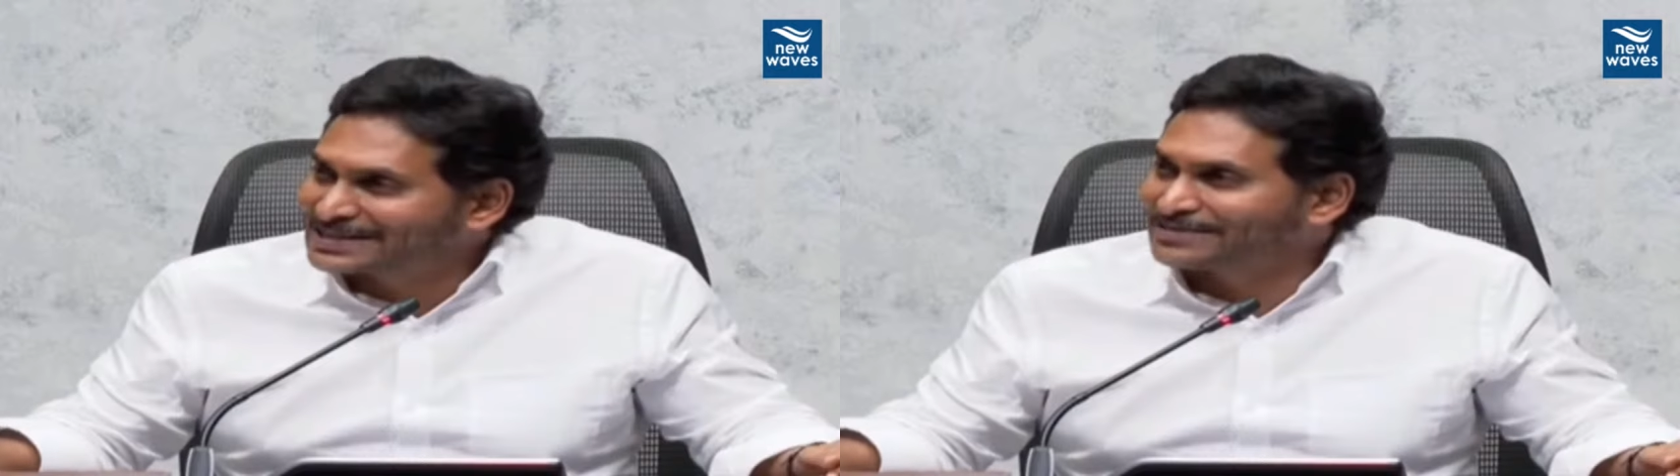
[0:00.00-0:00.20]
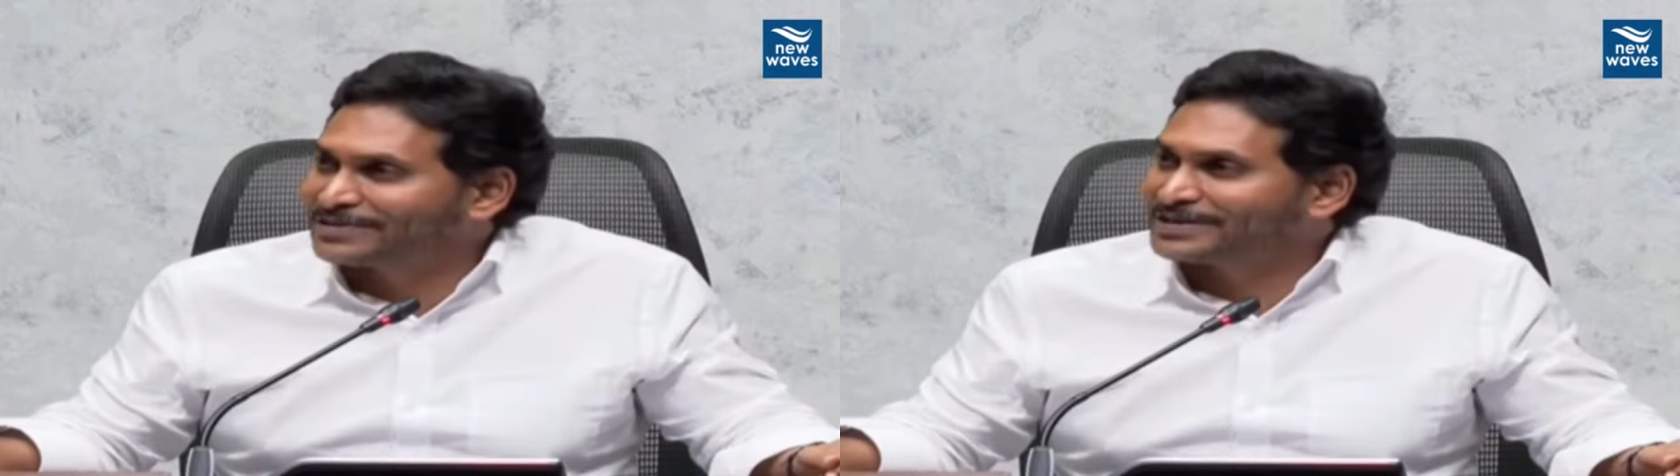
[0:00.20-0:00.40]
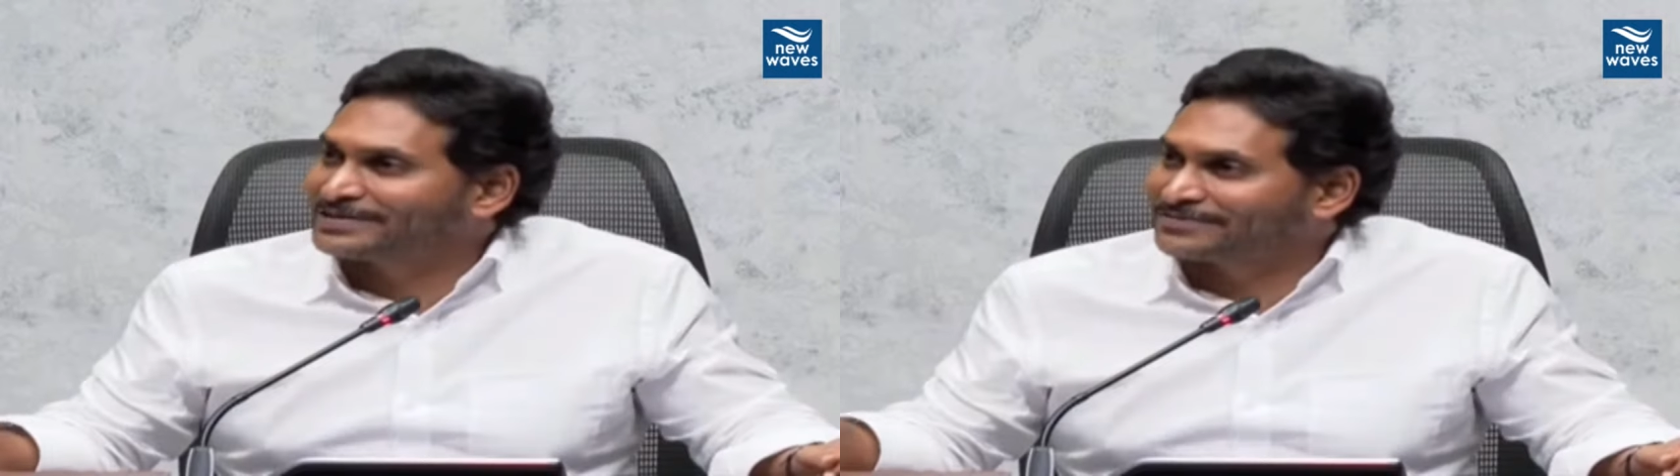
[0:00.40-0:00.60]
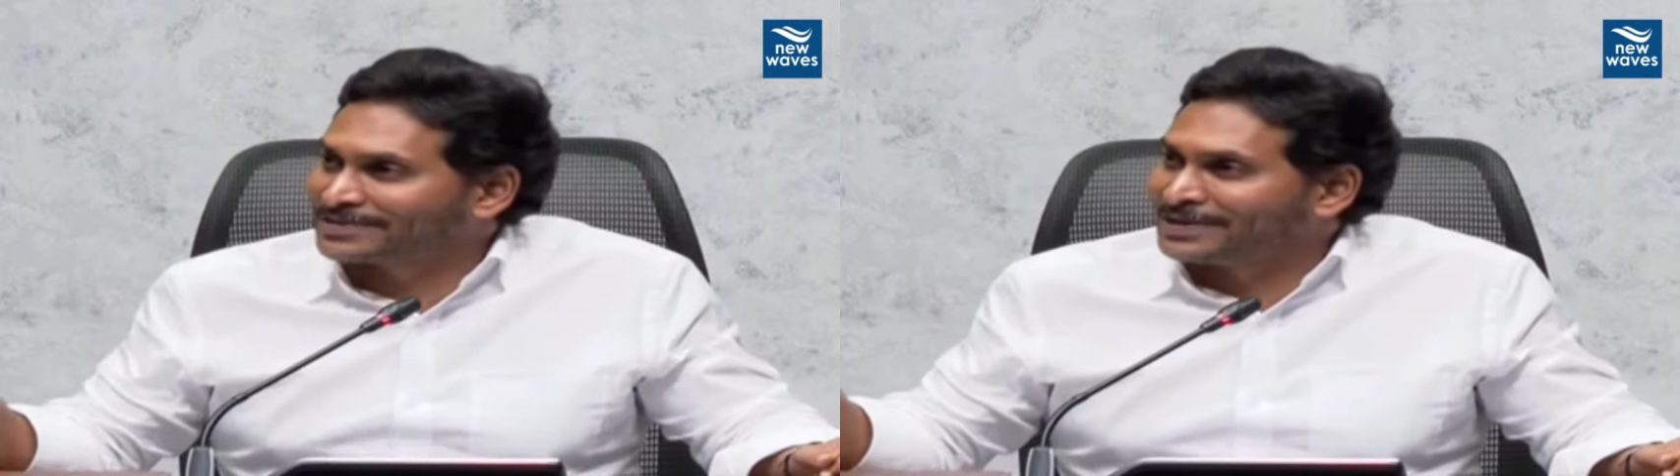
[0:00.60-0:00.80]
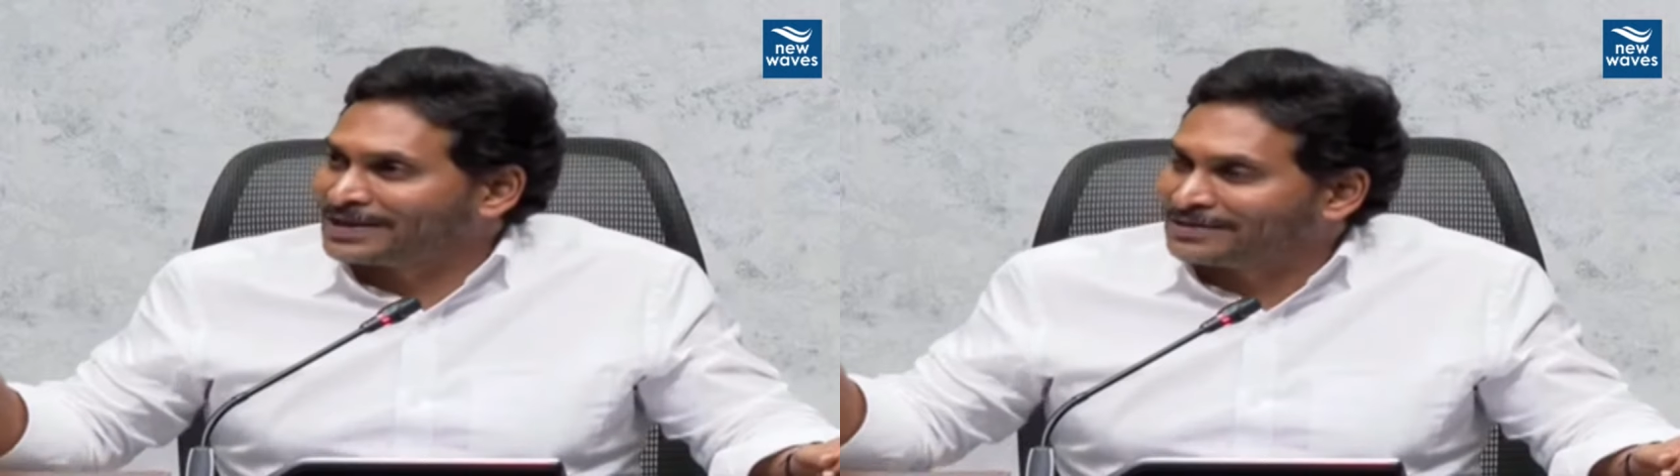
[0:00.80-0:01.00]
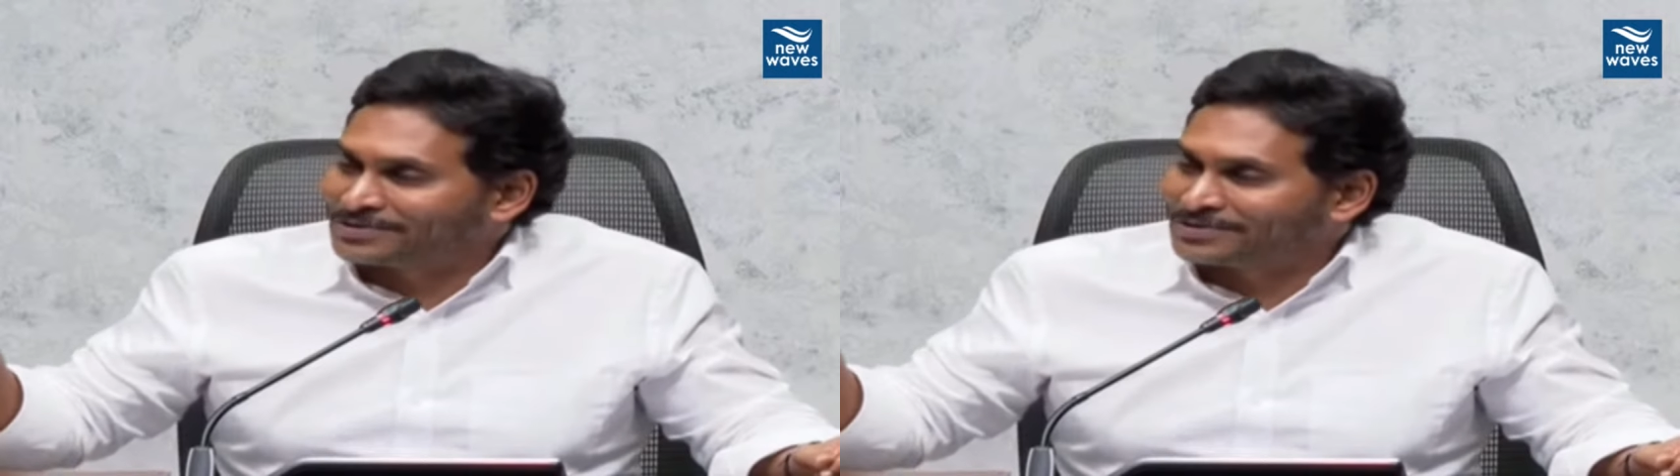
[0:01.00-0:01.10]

insignificant